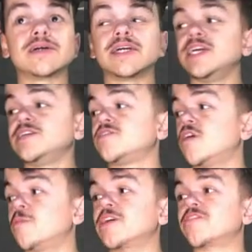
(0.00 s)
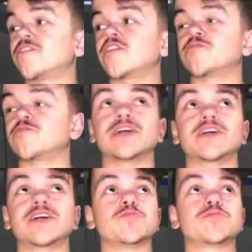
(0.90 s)
He's not a big fan of being
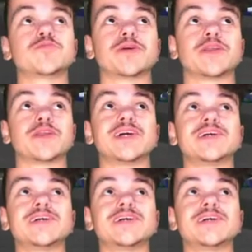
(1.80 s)
cooped up in here.